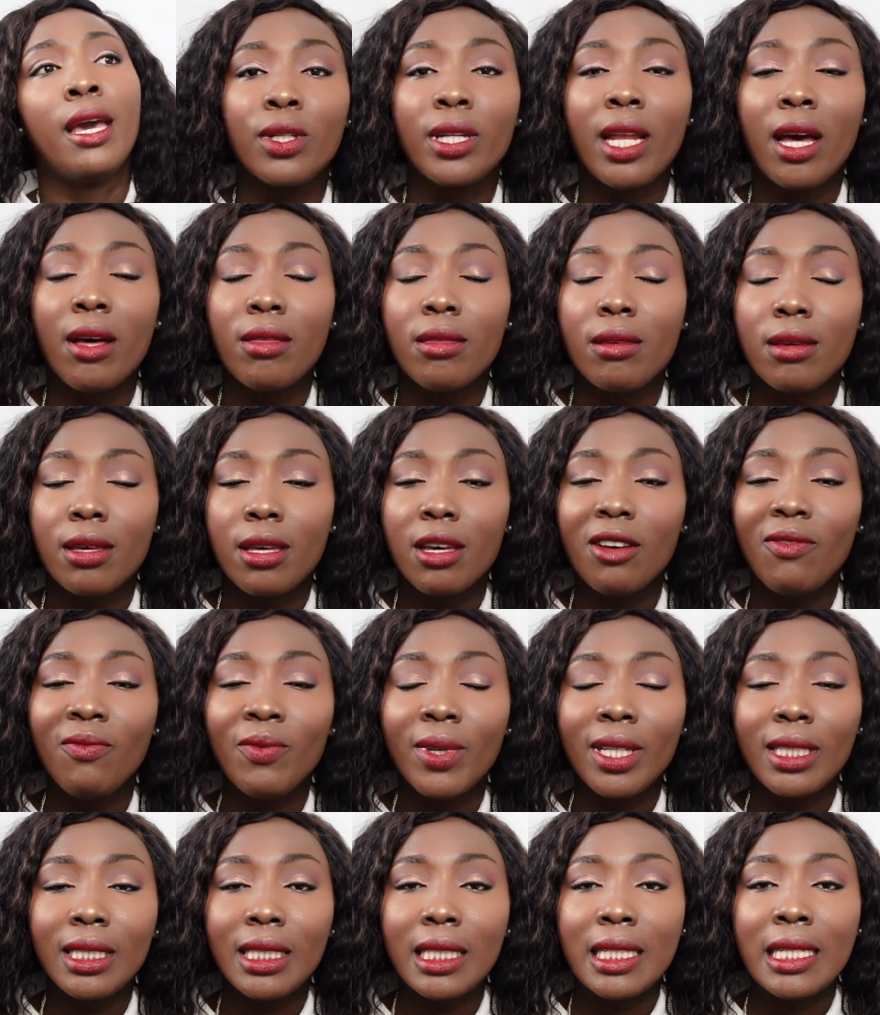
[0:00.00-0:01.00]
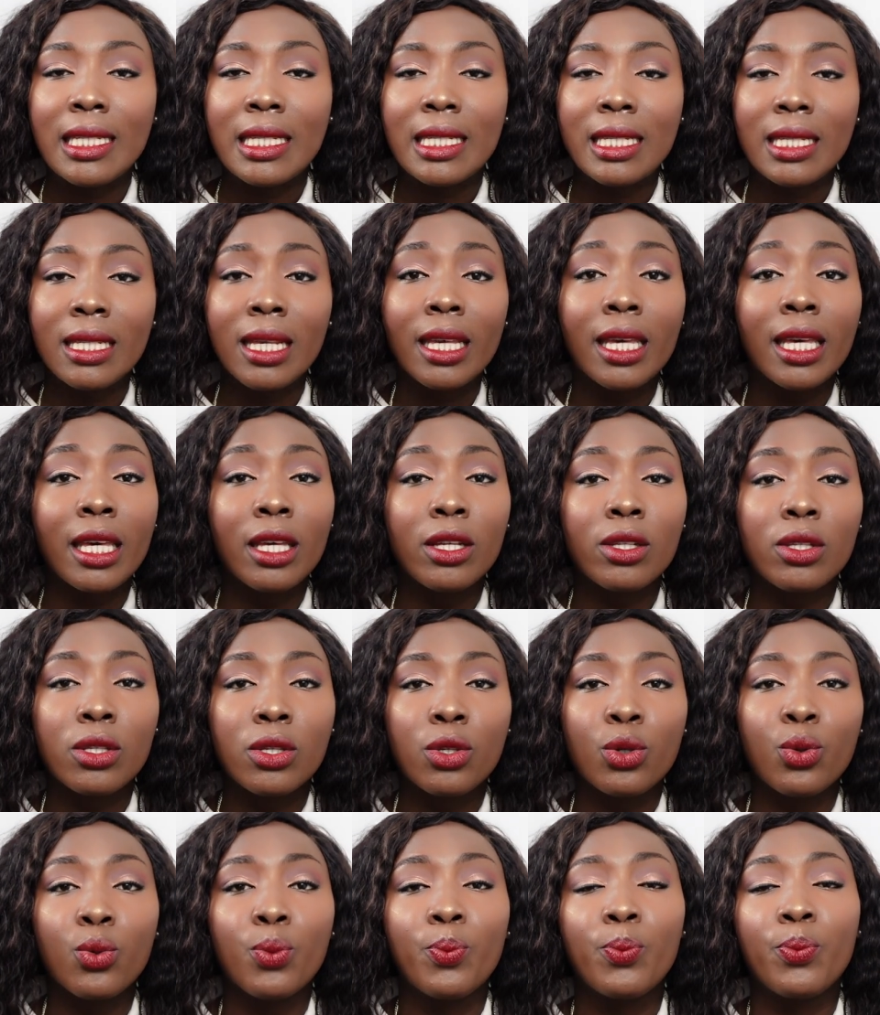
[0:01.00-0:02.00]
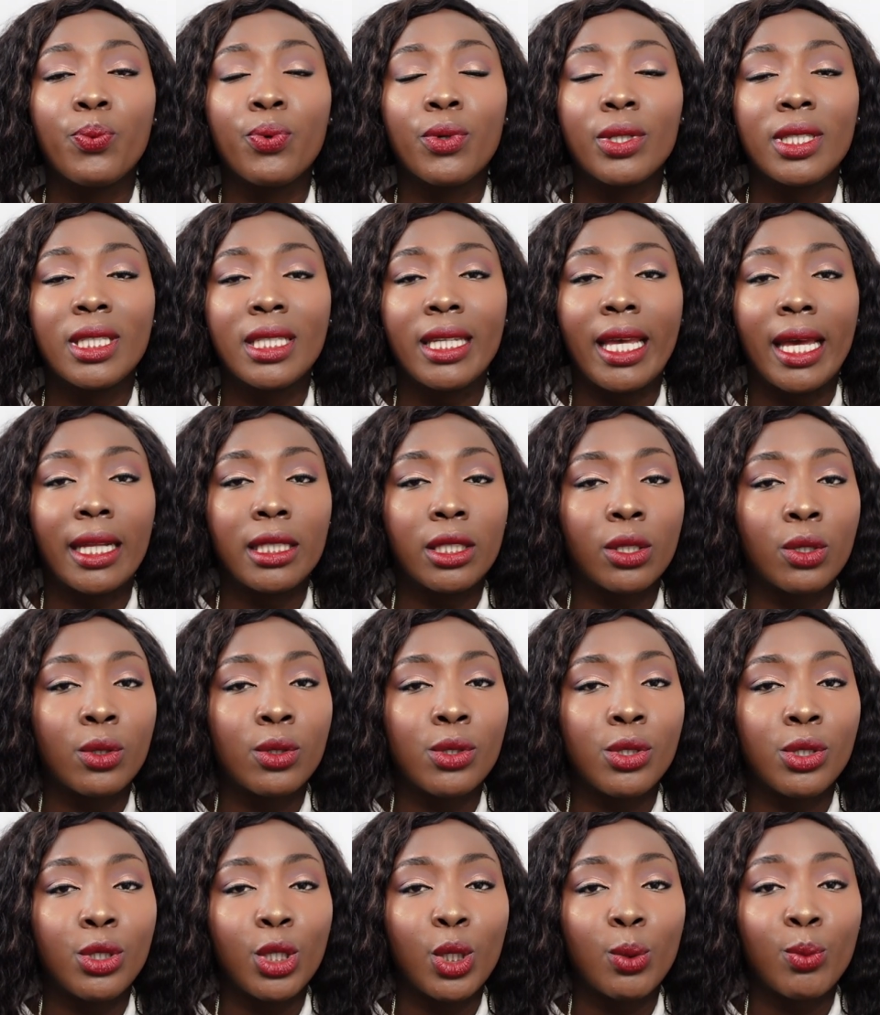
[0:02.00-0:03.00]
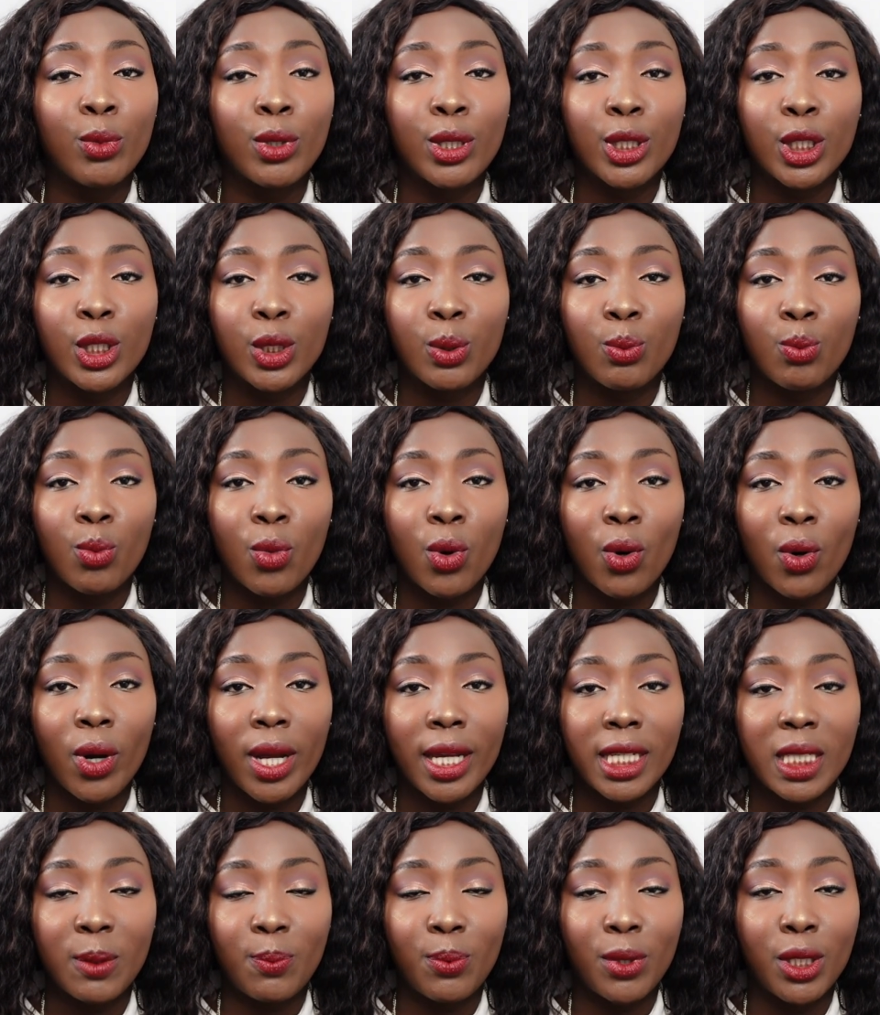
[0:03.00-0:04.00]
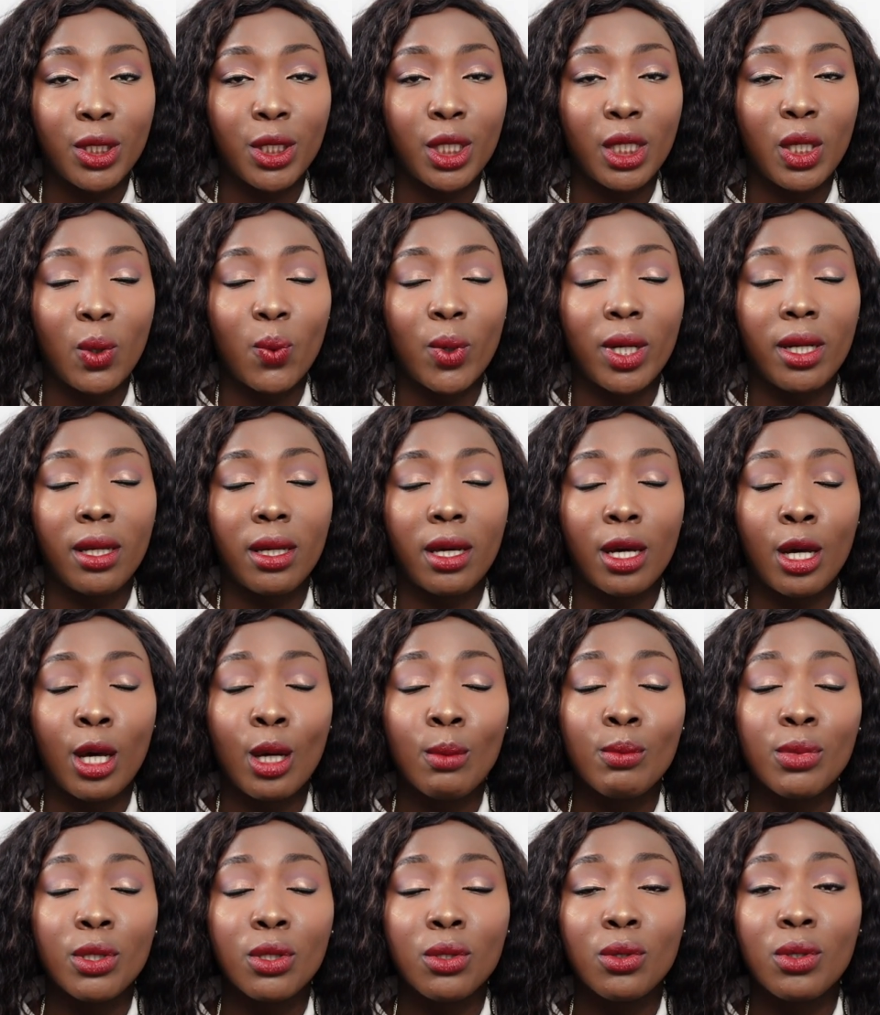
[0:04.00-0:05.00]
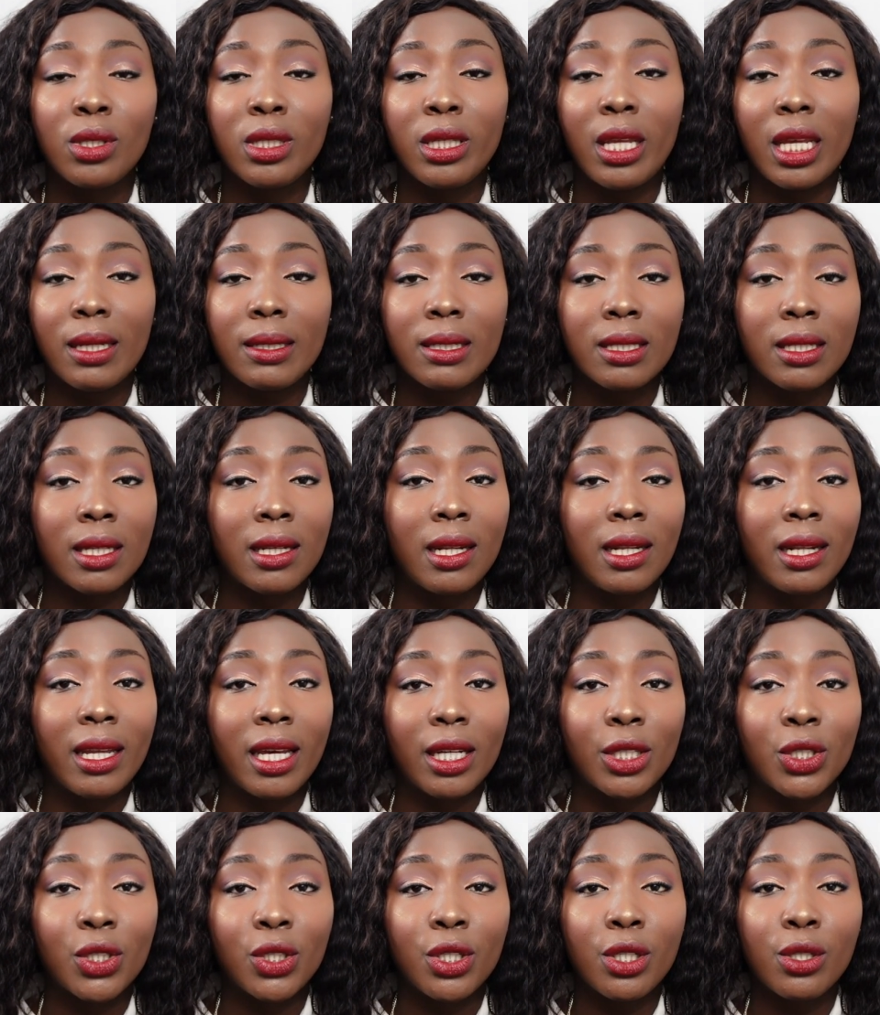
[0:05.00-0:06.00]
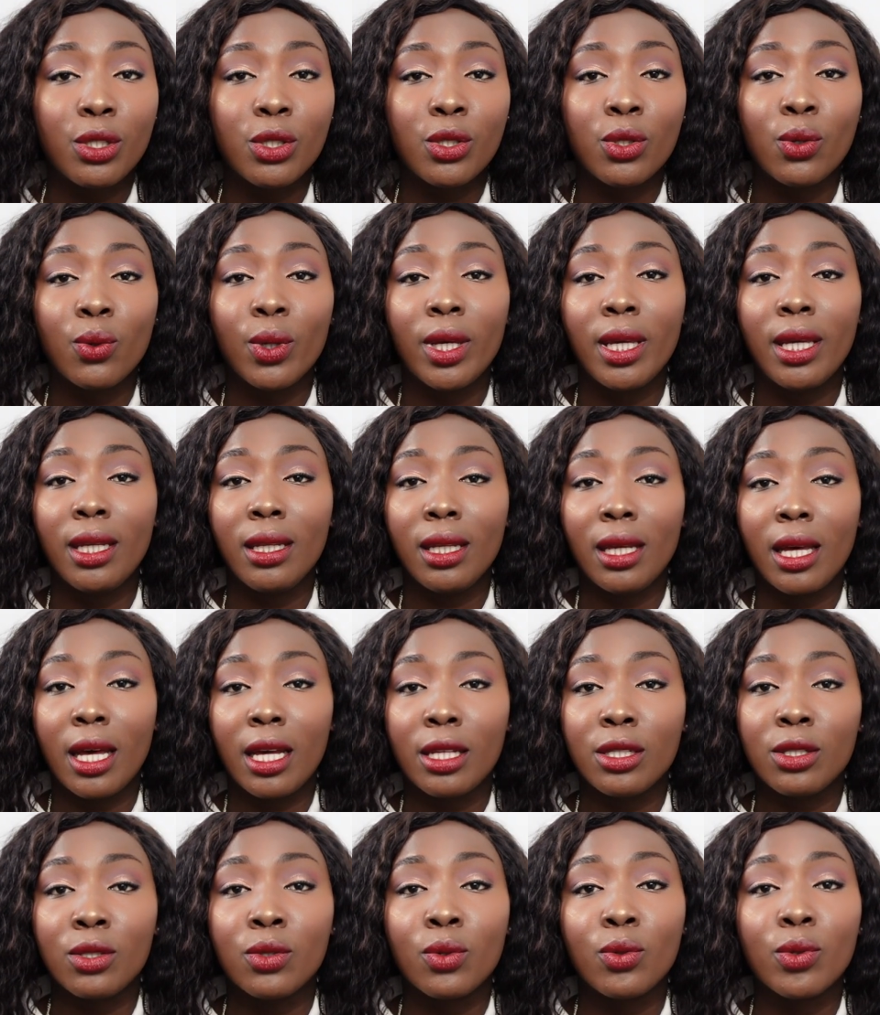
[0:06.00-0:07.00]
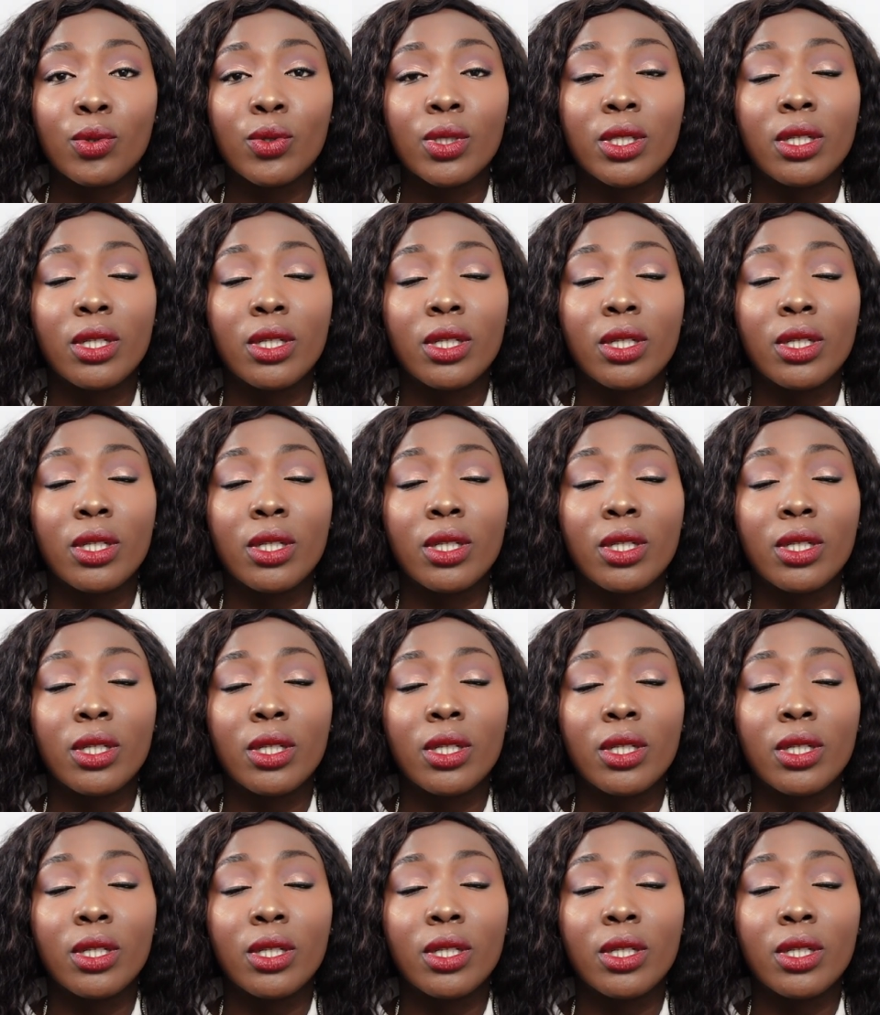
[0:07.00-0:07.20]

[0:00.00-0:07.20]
Now, the government is seeking to protect consumers more, especially when it comes to debt collection, so inkasso.